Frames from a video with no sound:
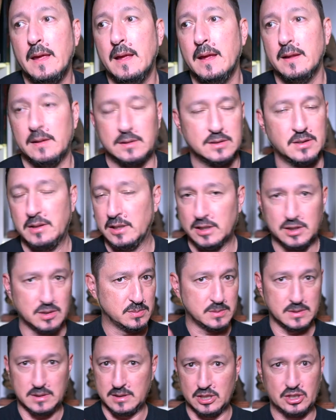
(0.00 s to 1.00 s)
So this
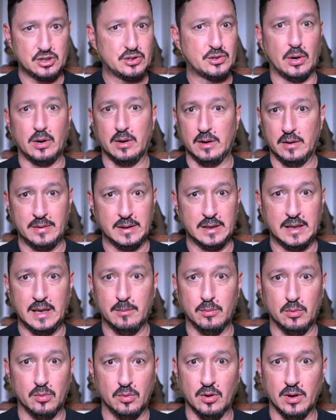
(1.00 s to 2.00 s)
was the start of the
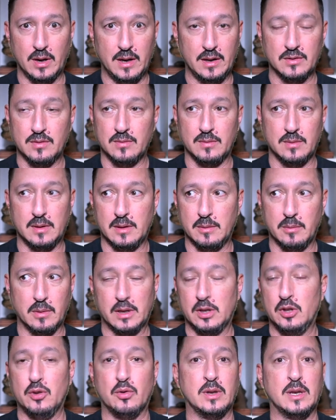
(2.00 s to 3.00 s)
gimbal craze.
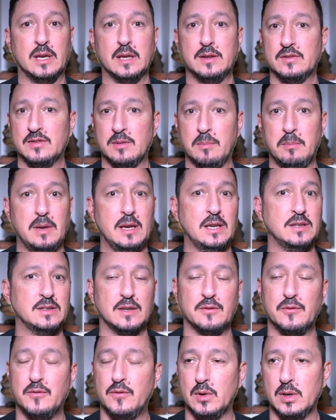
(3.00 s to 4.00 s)
Like, you can get this
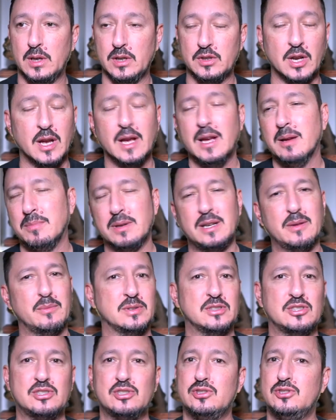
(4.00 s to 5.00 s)
amazing footage, but it was
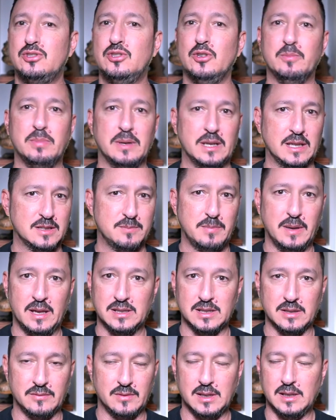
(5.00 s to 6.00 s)
stupid
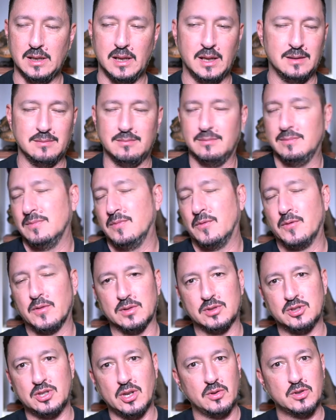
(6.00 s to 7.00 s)
expensive. And, and for
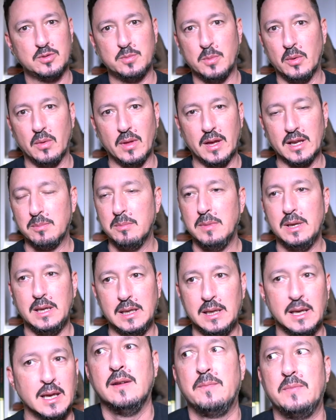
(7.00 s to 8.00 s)
Joe Schmo like
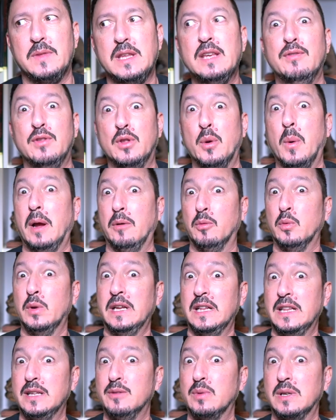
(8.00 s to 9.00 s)
me, even though I
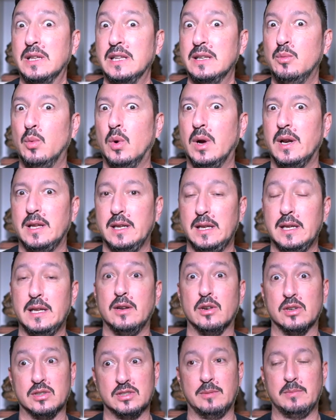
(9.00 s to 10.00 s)
really, really wanted it
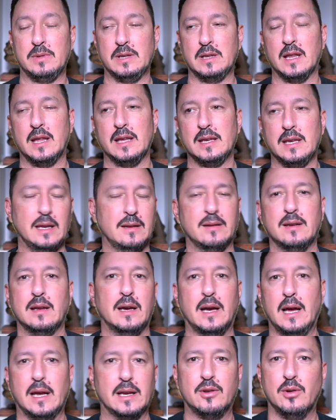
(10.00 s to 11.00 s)
or something like it,
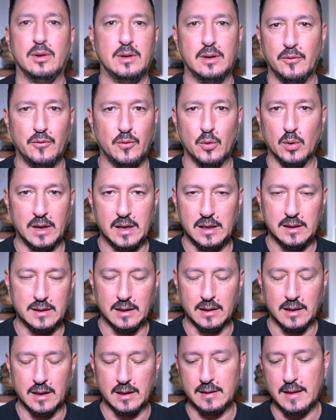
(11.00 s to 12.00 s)
I couldn't afford
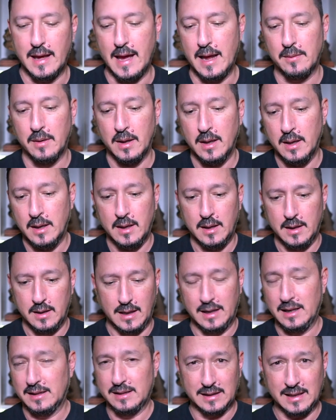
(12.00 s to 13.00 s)
anything like that.
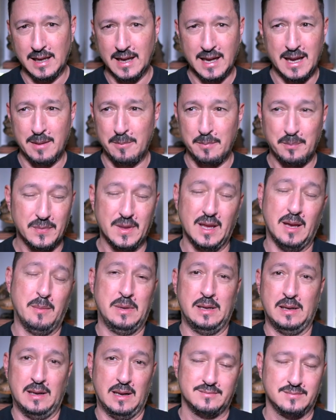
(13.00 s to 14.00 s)
And at the time, I
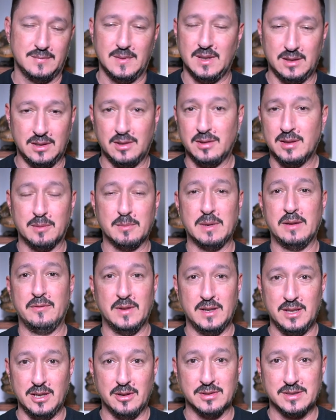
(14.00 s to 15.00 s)
mean, you think my
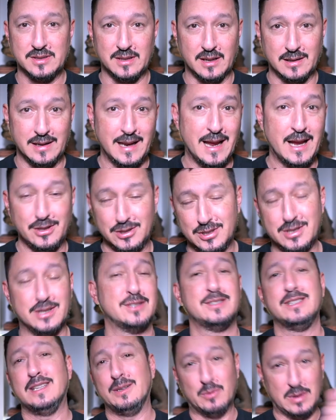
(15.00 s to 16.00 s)
videos suck now. You should have
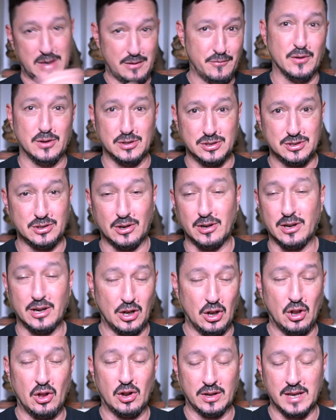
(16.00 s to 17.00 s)
seen when I first started a
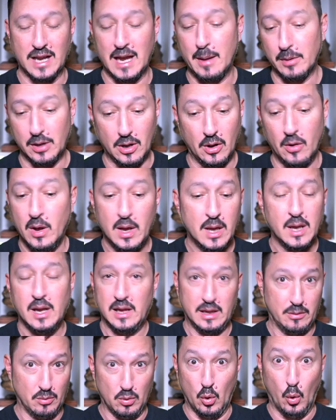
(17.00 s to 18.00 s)
long time ago.
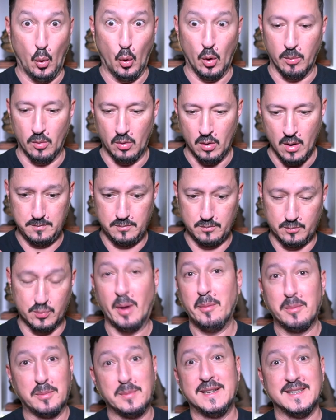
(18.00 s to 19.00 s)
They were horrible,
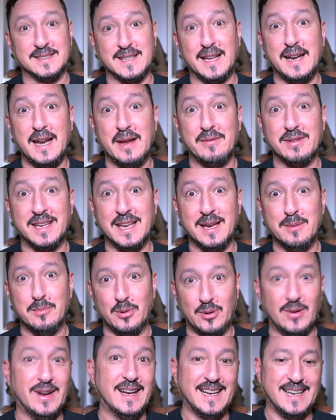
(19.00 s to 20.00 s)
probably because I didn't have a
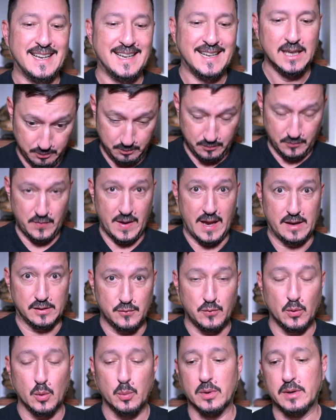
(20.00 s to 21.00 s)
gimbal. Fast
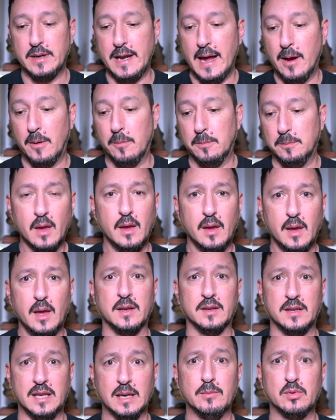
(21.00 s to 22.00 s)
forward now,
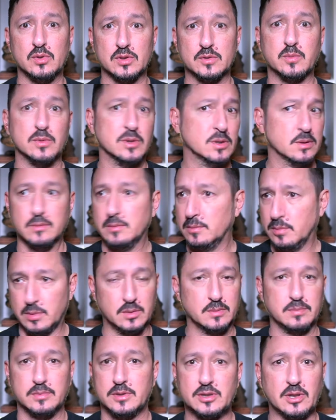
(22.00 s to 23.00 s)
and gimbals were,
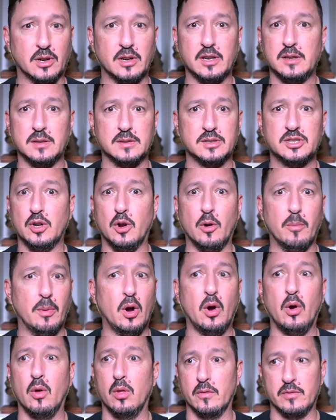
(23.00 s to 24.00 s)
were starting to show up
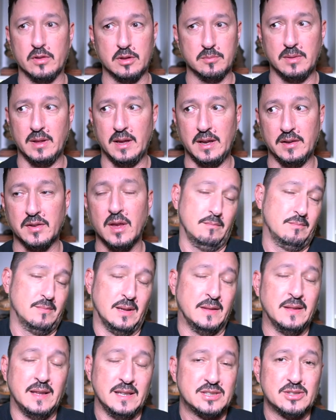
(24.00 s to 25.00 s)
all over the place.
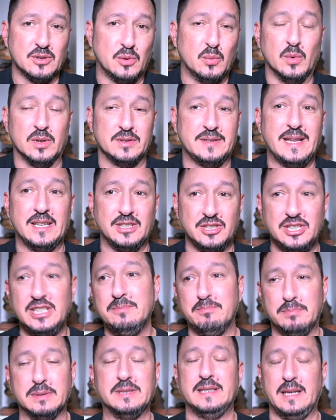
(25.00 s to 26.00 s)
And they still weren't that
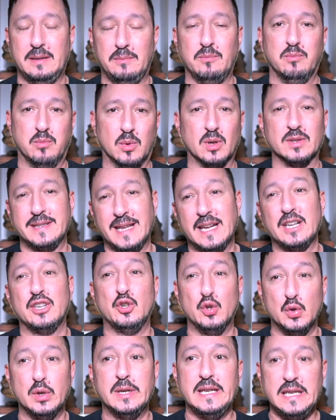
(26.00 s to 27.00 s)
cheap, but they weren't that
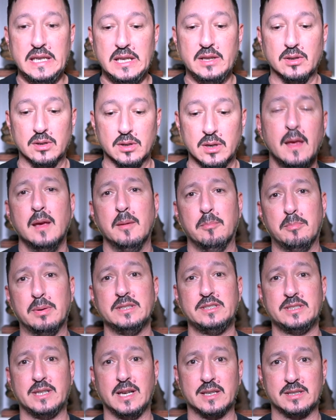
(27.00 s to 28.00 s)
good either.
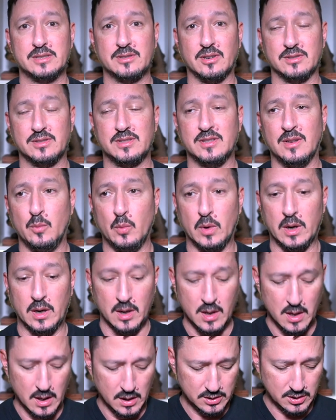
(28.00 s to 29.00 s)
But you gotta start somewhere.
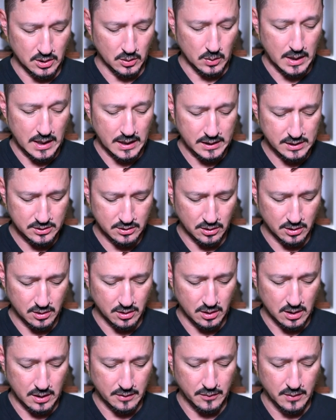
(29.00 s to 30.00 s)
So I started
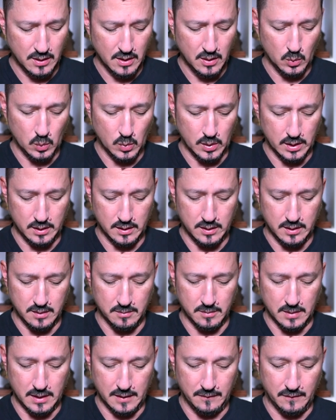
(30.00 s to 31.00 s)
off with
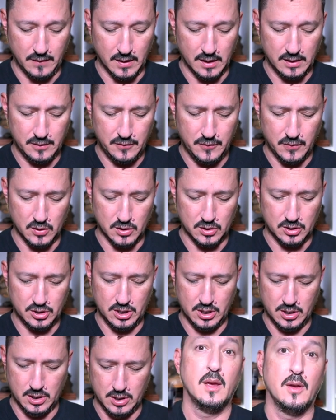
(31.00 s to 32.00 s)
my very
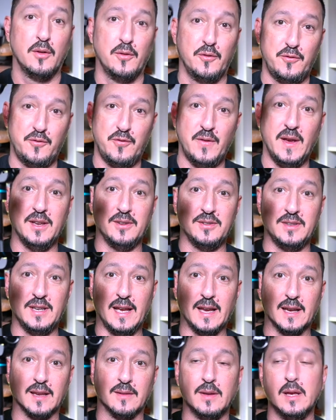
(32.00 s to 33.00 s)
first
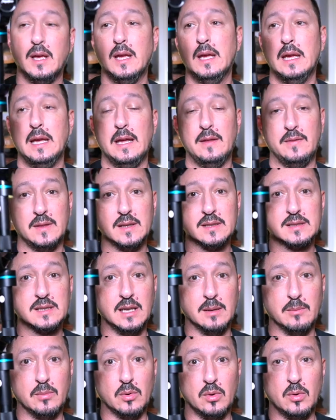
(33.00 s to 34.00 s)
Feiyutech. And this
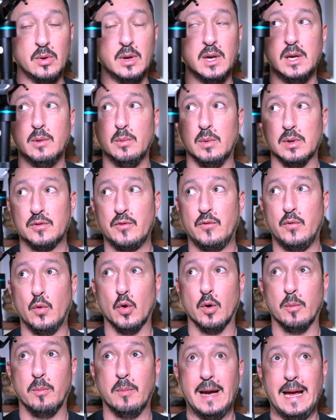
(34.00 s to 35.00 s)
gimbal was
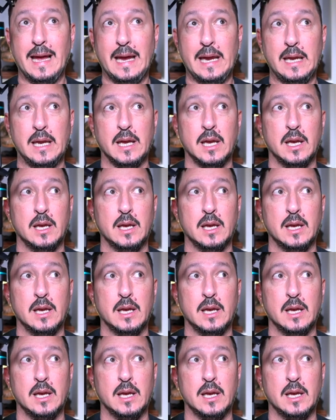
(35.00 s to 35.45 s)
for my